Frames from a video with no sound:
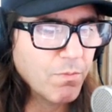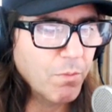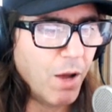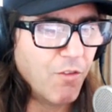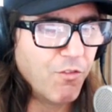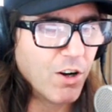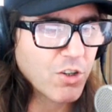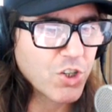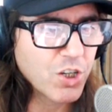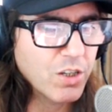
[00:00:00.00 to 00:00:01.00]

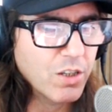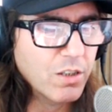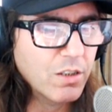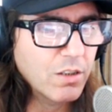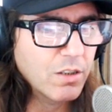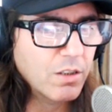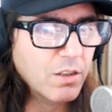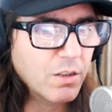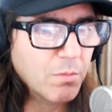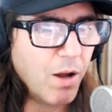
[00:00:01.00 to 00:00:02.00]
Malfunction
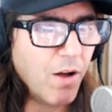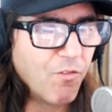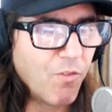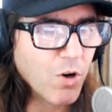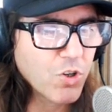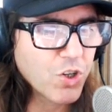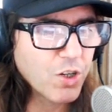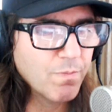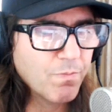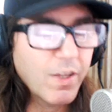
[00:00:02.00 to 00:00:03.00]
malfunction.